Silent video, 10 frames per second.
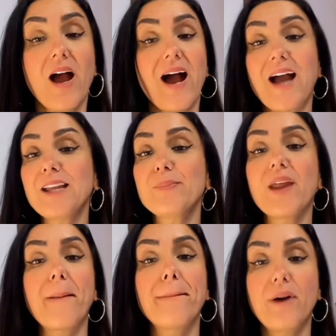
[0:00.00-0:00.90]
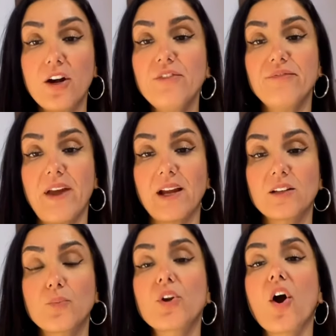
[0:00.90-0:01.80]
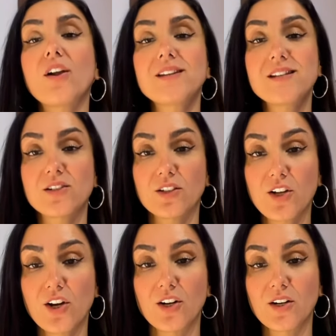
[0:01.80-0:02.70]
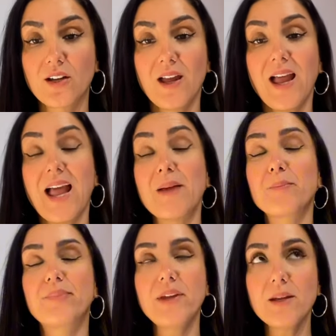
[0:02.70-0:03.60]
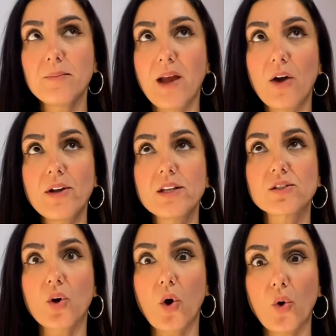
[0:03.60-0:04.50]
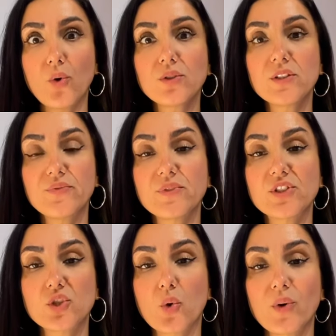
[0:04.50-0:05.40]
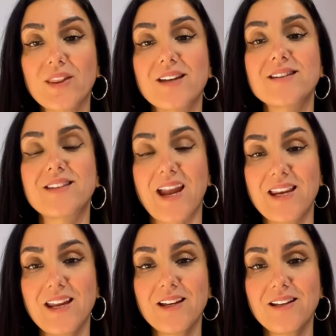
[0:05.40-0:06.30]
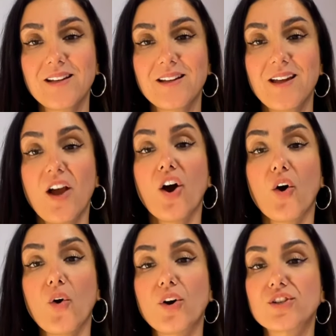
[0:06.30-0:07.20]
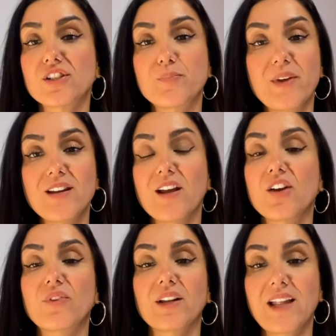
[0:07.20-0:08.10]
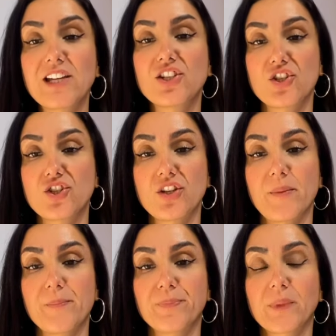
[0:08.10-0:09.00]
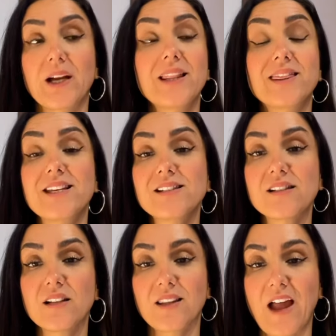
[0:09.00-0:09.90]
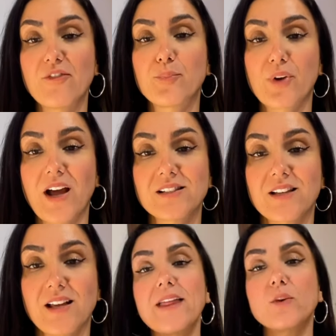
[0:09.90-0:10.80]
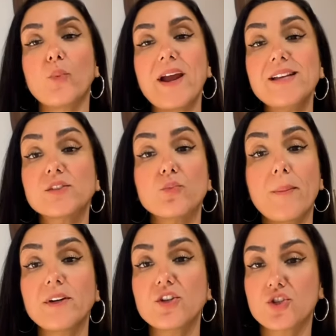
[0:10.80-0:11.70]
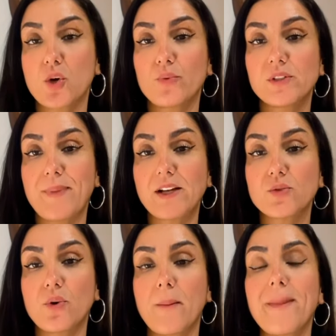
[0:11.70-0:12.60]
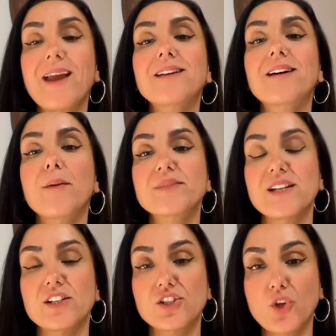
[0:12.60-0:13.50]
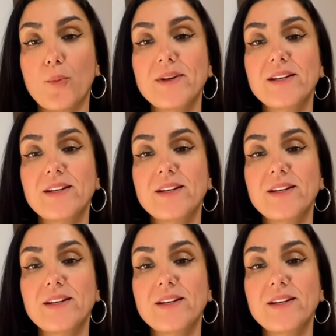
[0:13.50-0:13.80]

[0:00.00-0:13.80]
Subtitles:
I am not perfect. We all need to learn. And being married is a whole different story than dating or just being in a relationship. This is the life process. And the ways a woman can show respect to her man comes in so many